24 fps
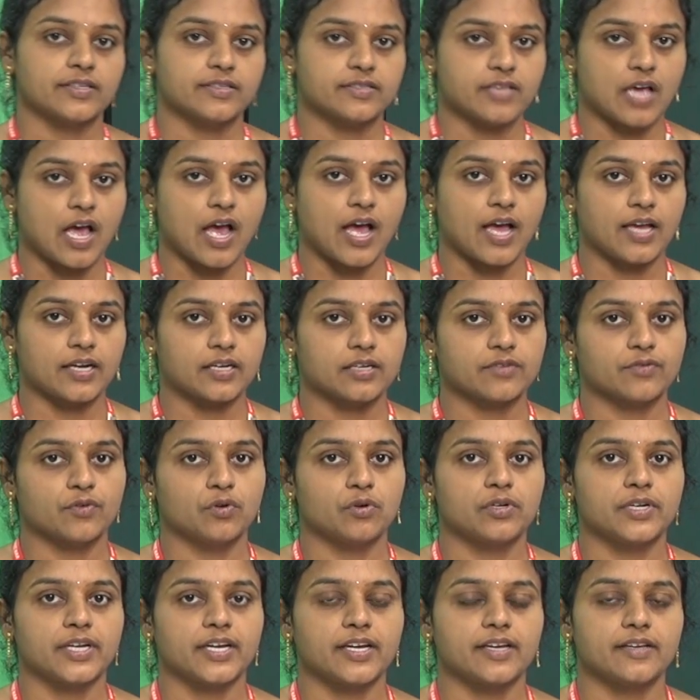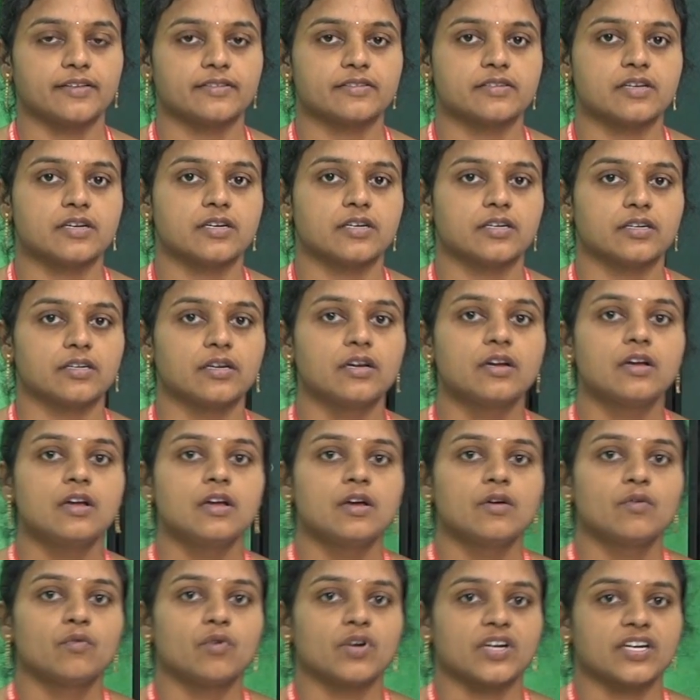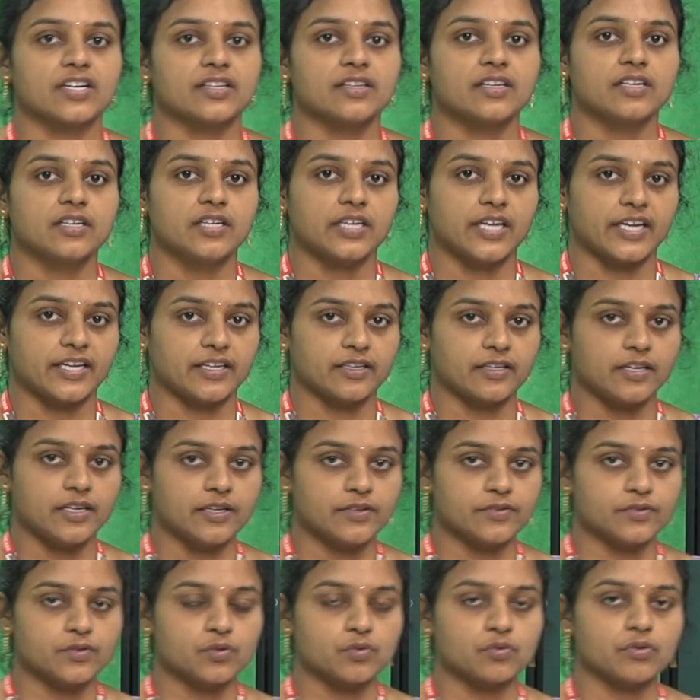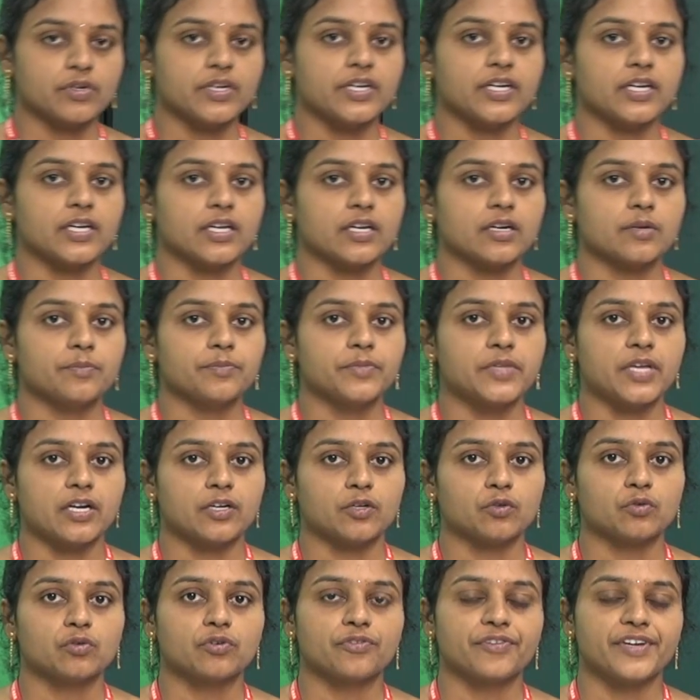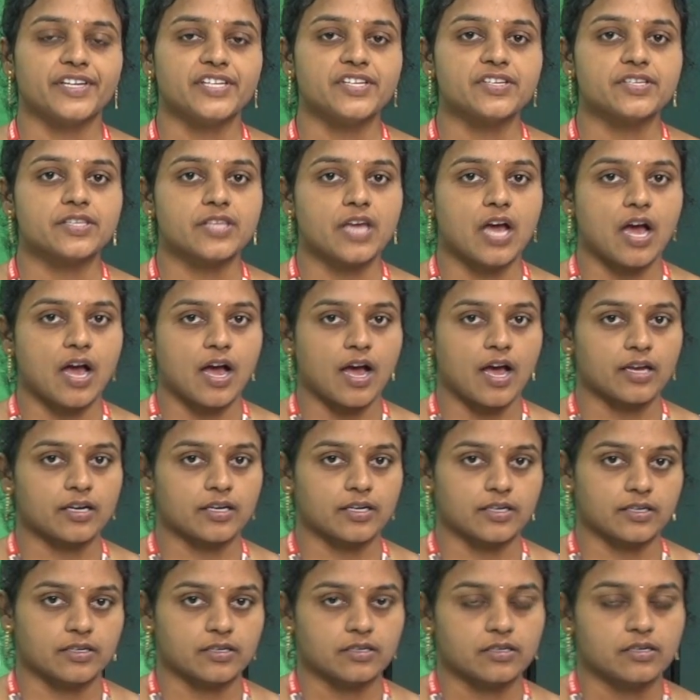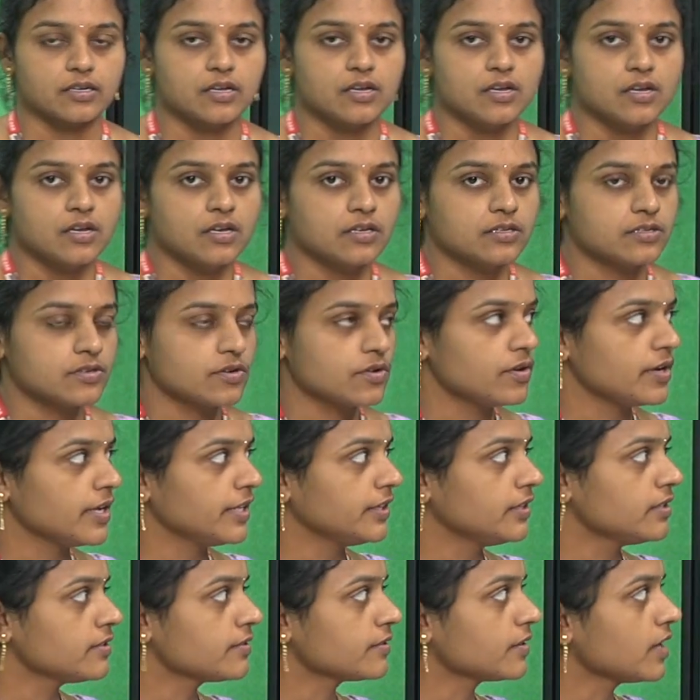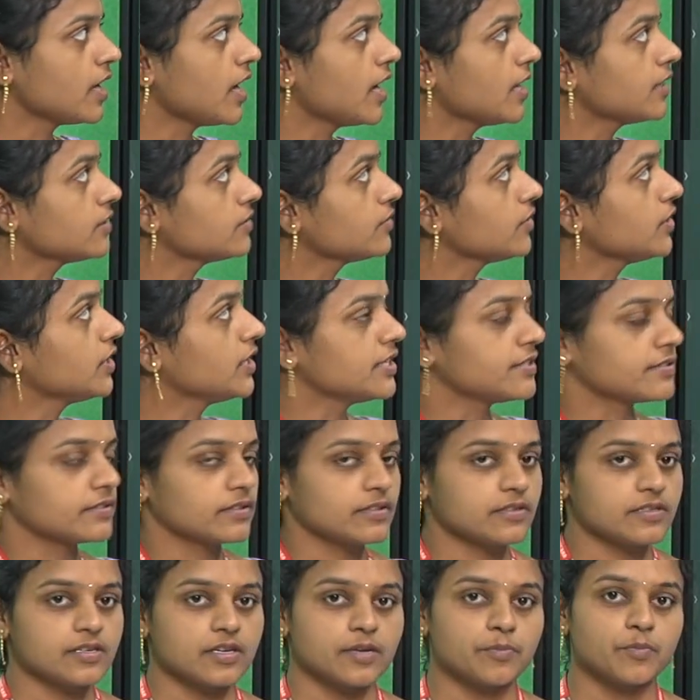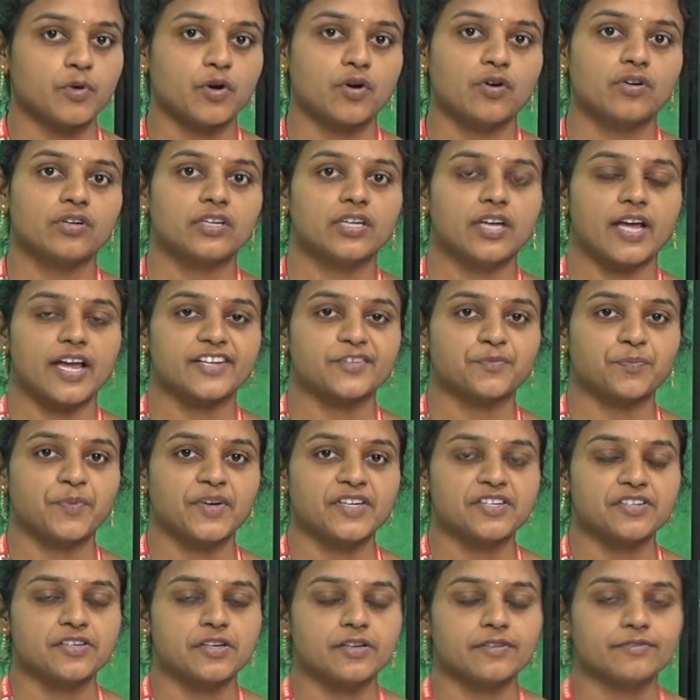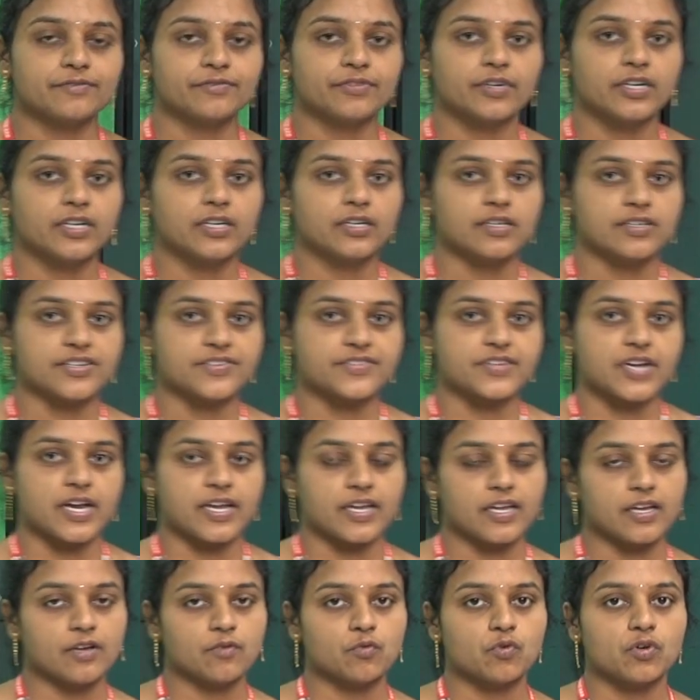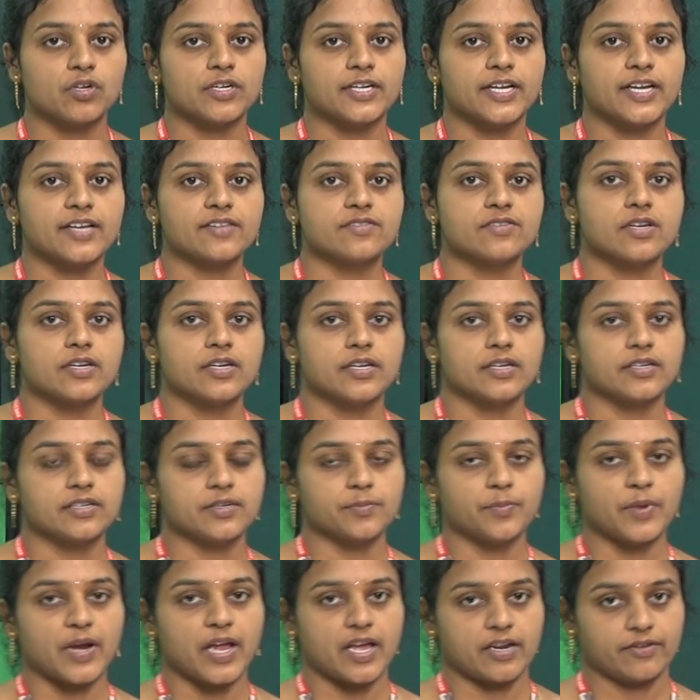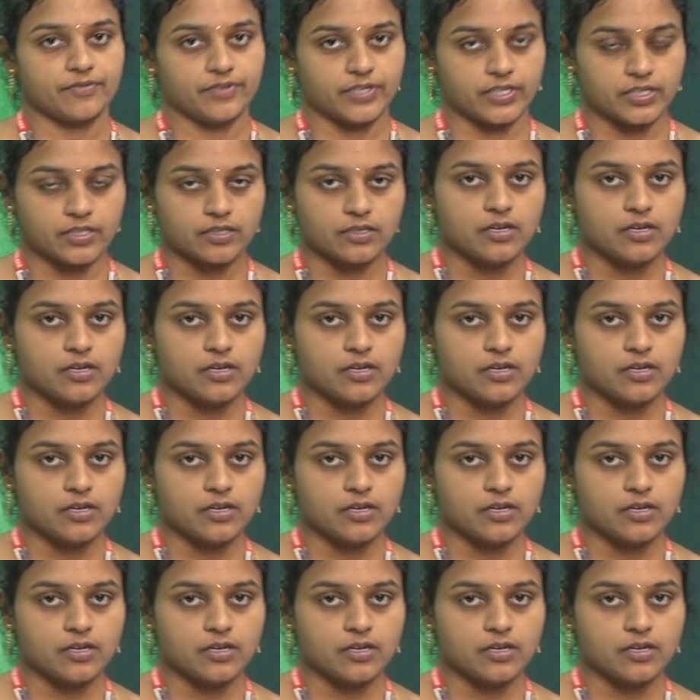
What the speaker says: arc voltage, and what are the techniques to interrupt to quench the arc. So in this class, we'll discuss about expression for restriking voltage and triple RV.